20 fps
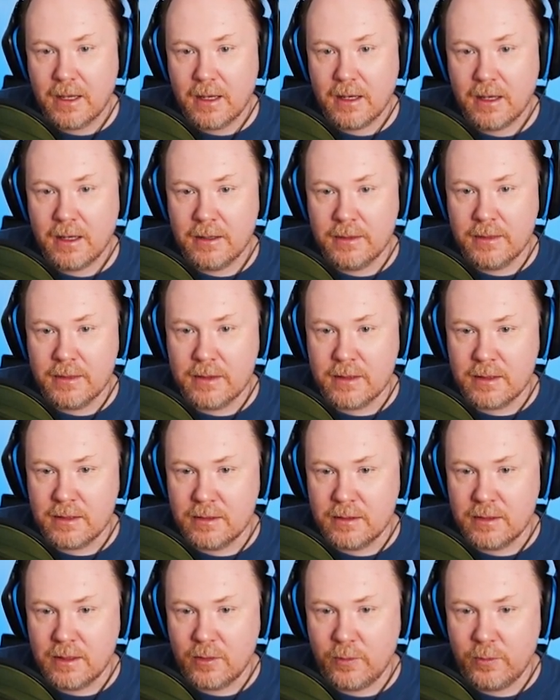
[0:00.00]
And
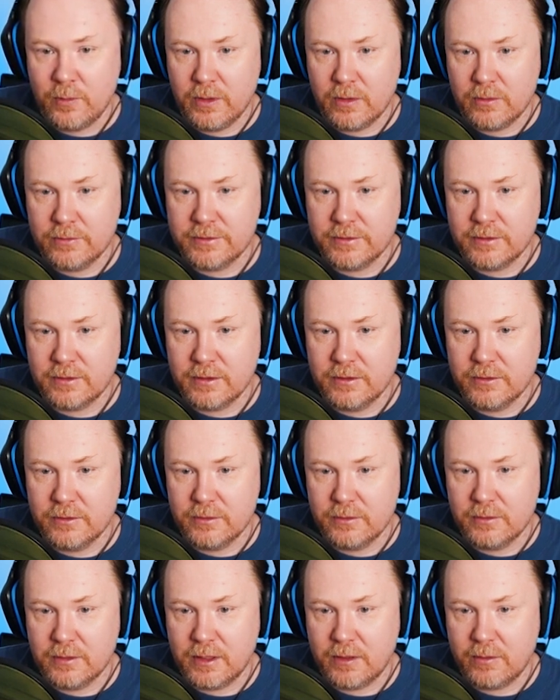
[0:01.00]
then we're also going to
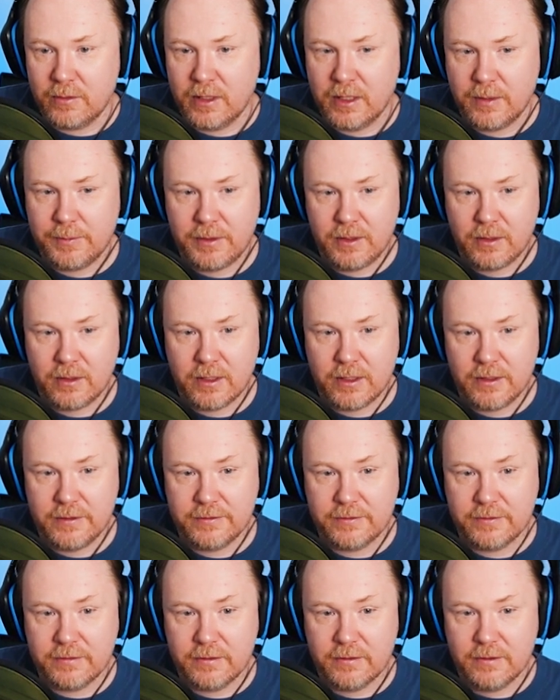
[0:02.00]
do our happy
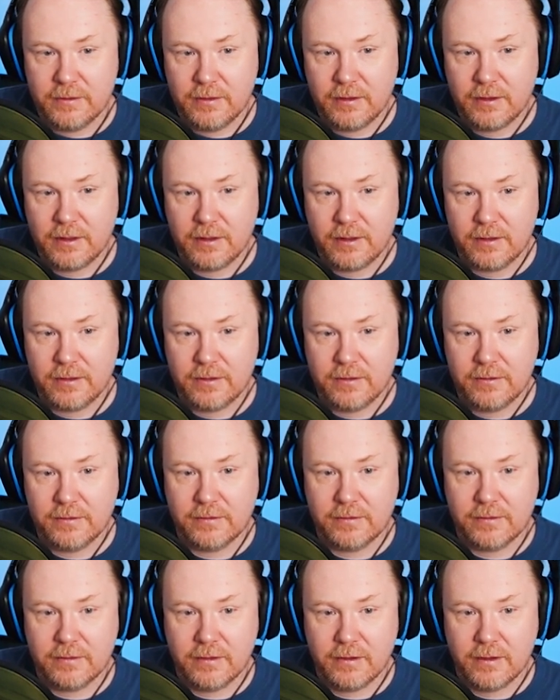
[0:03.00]
eyes. Yeah, like
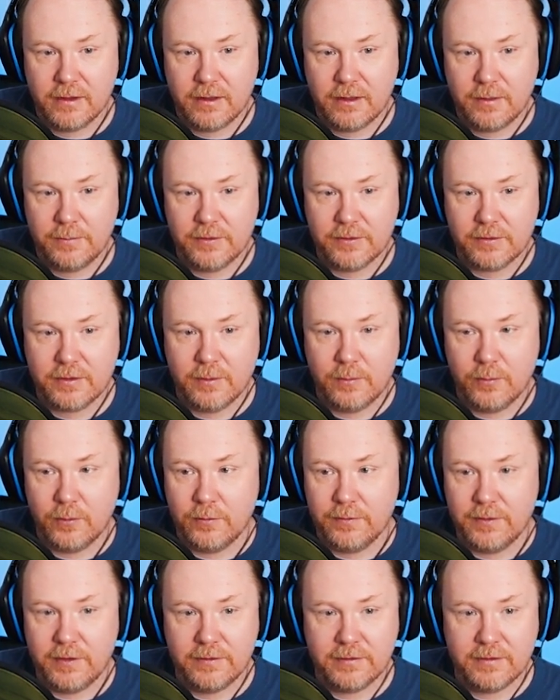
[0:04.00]
this. And I'm just going to move
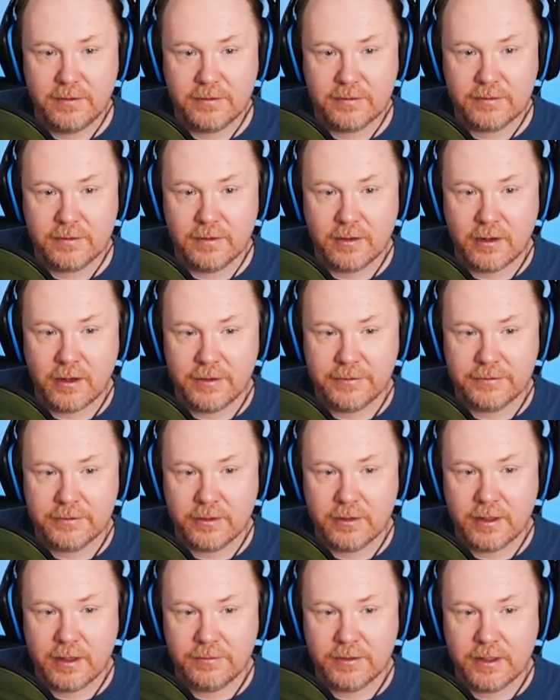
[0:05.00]
these. These eyes
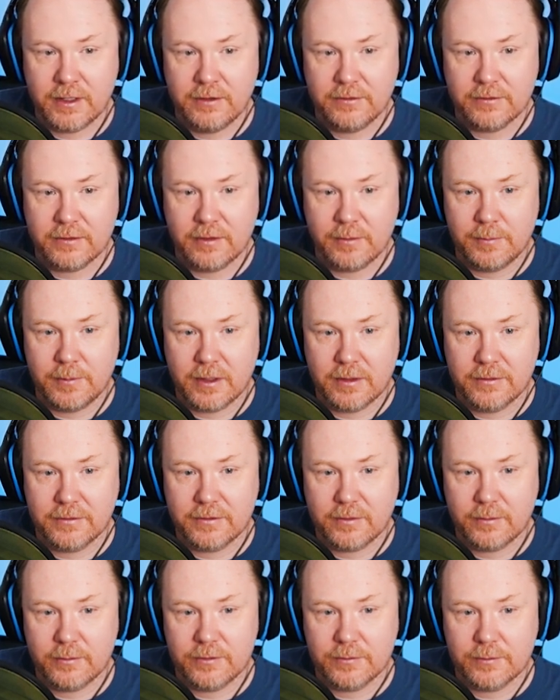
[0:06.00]
don't have keys on them yet,
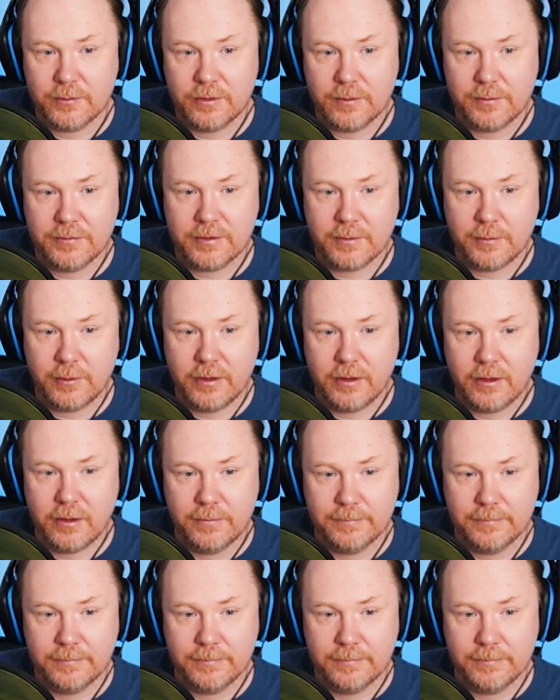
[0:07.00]
so we'll just put them somewhere there.